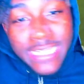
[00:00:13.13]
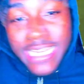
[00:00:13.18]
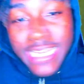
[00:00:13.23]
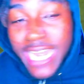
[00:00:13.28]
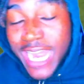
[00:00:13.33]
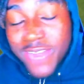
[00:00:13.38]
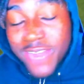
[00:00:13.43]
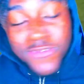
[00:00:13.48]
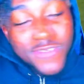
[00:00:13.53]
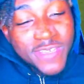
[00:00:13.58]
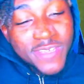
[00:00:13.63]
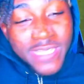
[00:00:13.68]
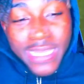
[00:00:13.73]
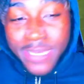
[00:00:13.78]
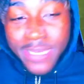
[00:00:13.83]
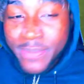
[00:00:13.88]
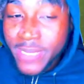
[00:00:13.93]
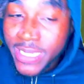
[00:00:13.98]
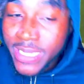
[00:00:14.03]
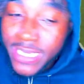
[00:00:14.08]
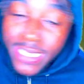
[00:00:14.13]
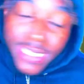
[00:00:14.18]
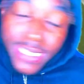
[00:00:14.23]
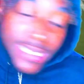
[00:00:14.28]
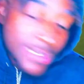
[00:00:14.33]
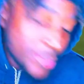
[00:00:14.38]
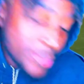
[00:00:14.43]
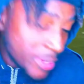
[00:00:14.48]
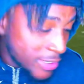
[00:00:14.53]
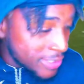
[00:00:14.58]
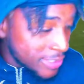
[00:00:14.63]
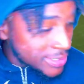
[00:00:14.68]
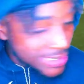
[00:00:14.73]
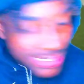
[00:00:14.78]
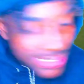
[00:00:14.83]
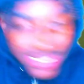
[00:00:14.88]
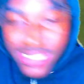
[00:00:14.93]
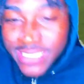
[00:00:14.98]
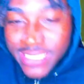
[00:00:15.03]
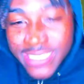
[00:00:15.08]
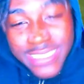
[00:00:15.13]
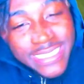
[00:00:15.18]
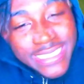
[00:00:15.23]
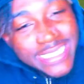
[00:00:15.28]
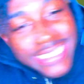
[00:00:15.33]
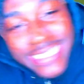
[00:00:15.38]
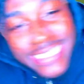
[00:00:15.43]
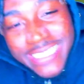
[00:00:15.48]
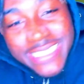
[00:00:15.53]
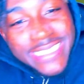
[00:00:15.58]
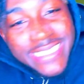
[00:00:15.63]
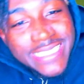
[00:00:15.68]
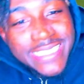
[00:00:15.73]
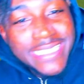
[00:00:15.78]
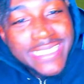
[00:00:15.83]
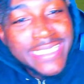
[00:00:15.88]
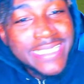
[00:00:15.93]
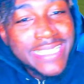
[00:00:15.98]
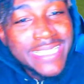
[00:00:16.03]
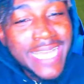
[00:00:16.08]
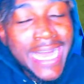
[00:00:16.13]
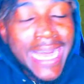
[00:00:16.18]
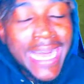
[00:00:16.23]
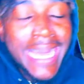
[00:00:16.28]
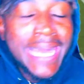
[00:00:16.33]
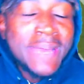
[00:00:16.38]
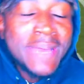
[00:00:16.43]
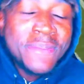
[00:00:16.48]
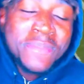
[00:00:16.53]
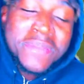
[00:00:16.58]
I feel like, man, bro, God